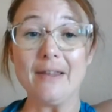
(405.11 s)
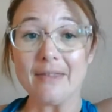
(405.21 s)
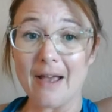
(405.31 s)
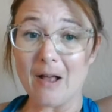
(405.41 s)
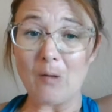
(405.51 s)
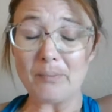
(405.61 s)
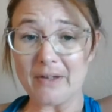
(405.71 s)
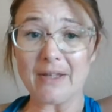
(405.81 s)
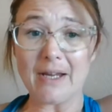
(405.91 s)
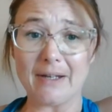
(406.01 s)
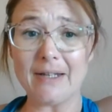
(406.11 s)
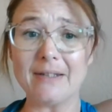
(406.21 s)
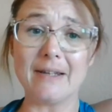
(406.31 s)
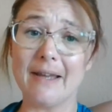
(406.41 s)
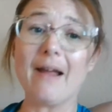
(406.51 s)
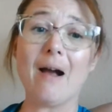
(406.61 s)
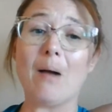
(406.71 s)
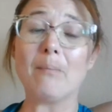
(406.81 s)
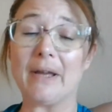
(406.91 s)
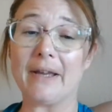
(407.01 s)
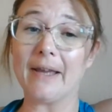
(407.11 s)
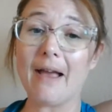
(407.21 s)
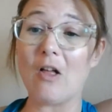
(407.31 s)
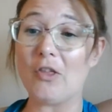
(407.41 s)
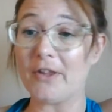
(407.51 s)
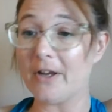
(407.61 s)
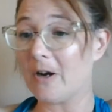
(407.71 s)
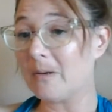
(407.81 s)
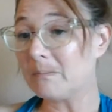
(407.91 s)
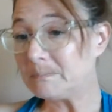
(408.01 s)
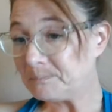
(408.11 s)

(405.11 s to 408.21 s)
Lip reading: the help that they need to get up and get healthier.